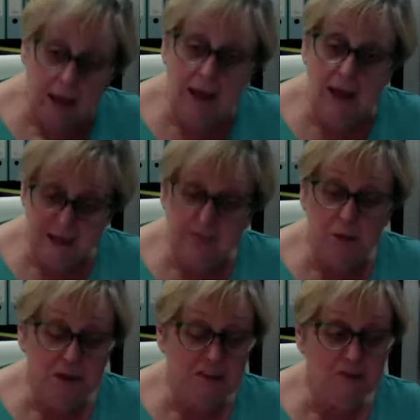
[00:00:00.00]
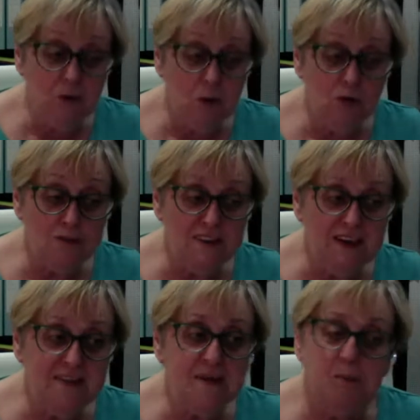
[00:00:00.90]
is for me to
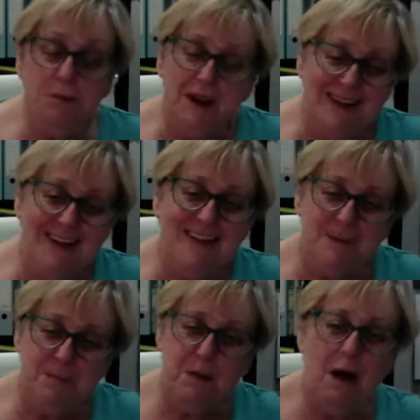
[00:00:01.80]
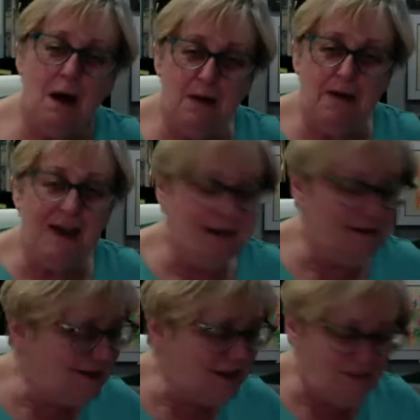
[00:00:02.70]
notice, but I need to park it,
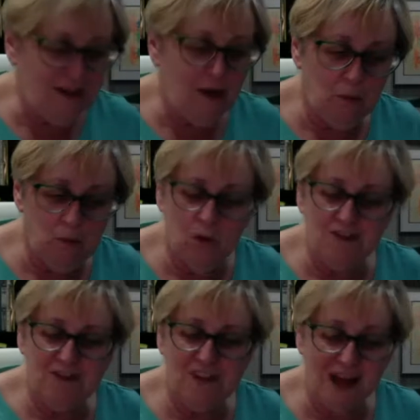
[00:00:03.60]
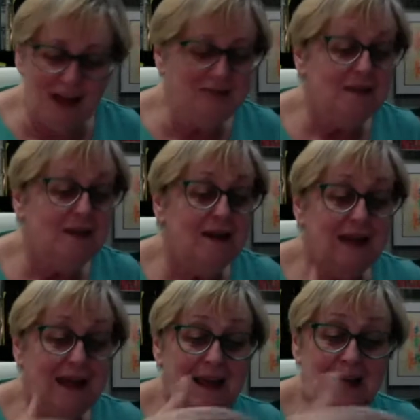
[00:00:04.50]
leave it on one side?
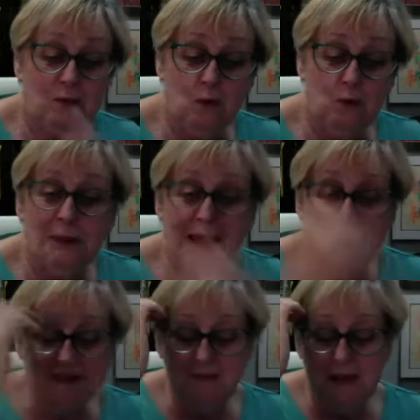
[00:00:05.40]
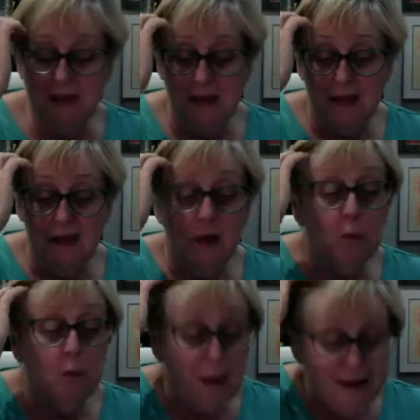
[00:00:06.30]
It'll come back to me
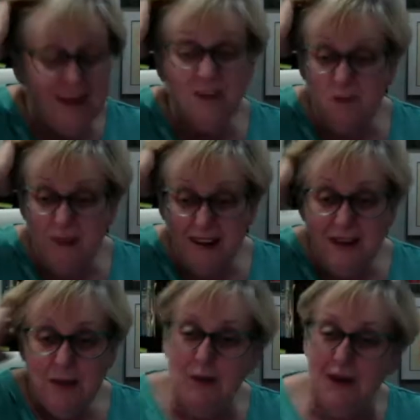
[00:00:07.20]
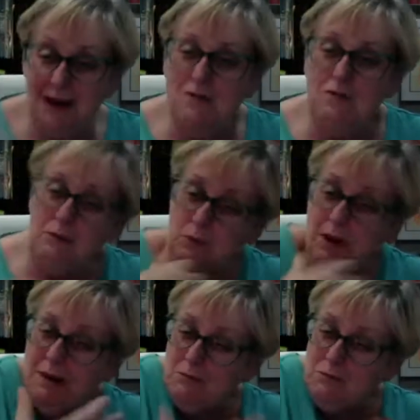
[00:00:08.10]
when it's ready, when
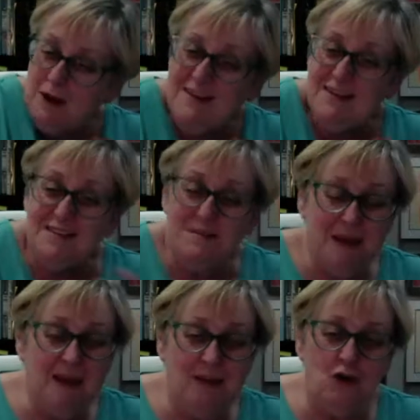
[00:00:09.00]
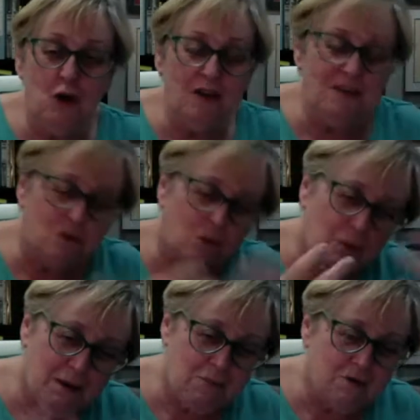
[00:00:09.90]
I'm ready to make a choice, or
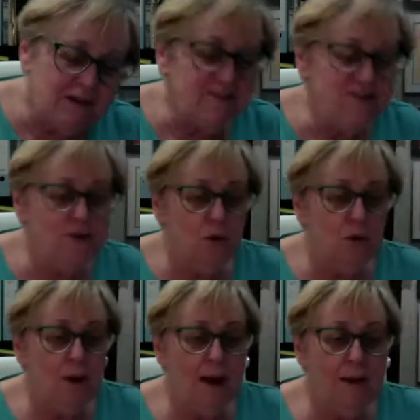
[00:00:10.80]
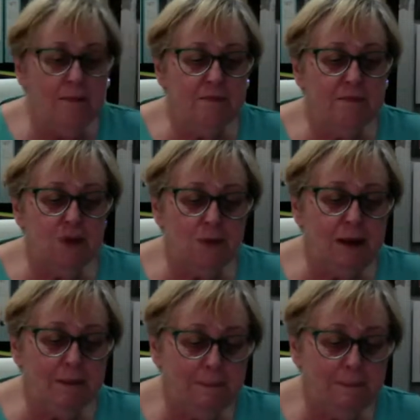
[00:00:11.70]
when I'm ready to know what I'm doing.